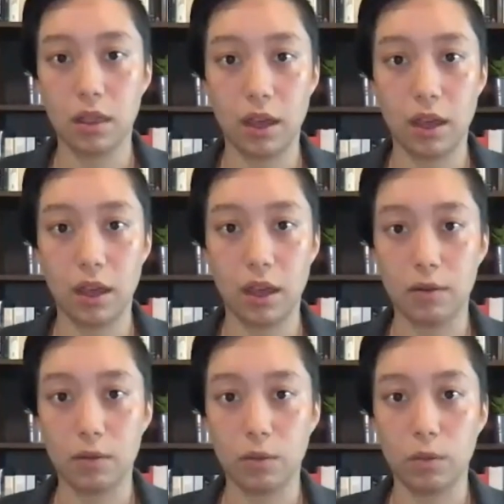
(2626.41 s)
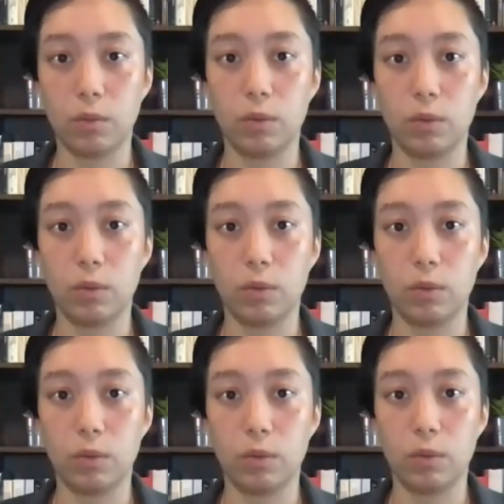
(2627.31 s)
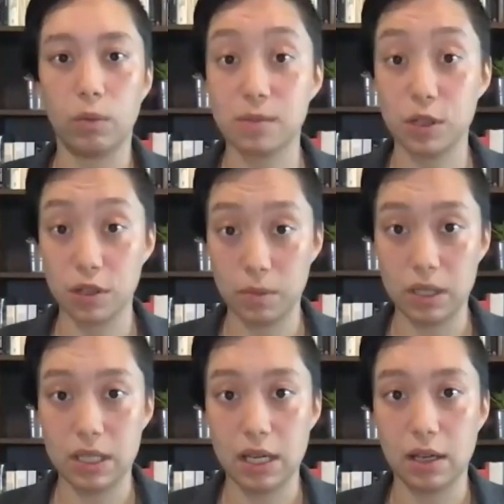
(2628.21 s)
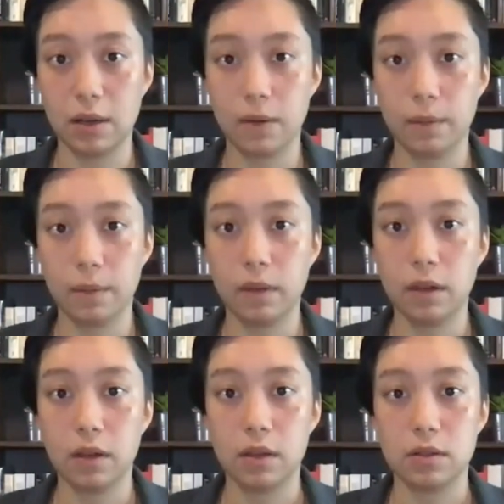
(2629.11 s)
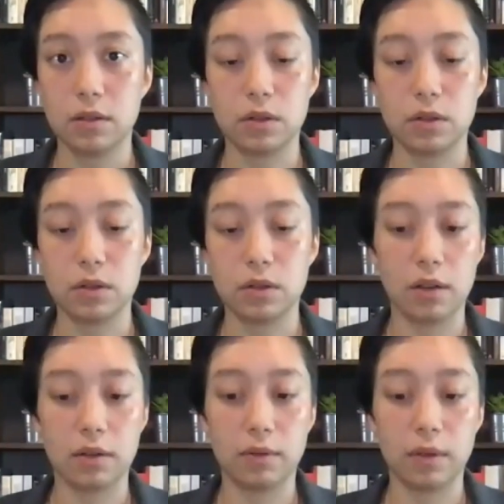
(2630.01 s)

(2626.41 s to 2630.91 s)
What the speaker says: then we're taking risks we shouldn't be taking. So there's a lot of